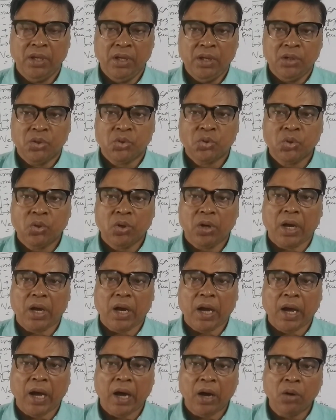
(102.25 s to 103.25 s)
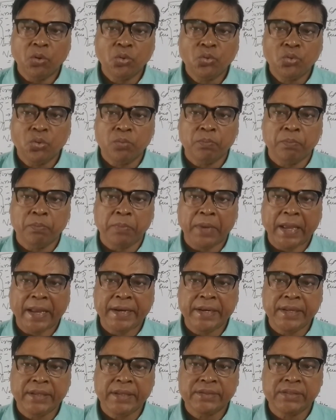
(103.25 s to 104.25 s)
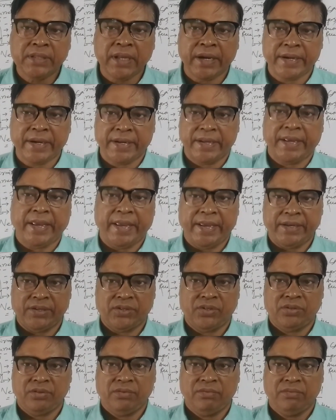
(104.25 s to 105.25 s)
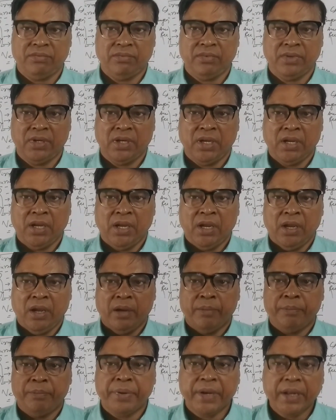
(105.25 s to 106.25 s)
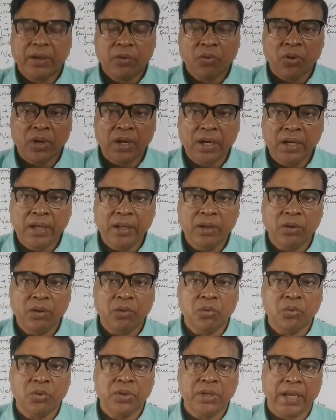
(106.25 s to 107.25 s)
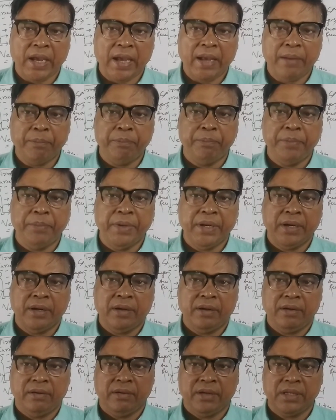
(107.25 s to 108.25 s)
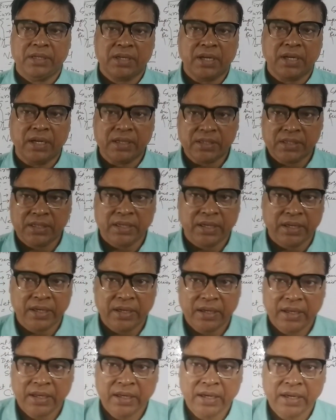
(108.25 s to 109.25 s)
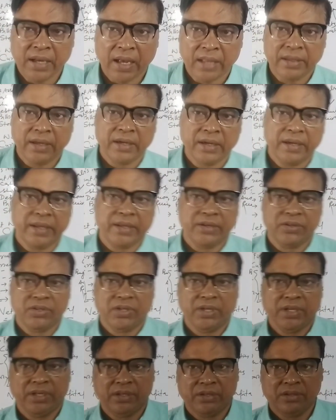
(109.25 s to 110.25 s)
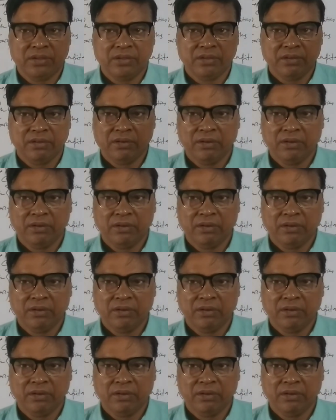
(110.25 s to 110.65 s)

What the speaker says: So how to manage that cash? Frequently we have been discussing in other cases,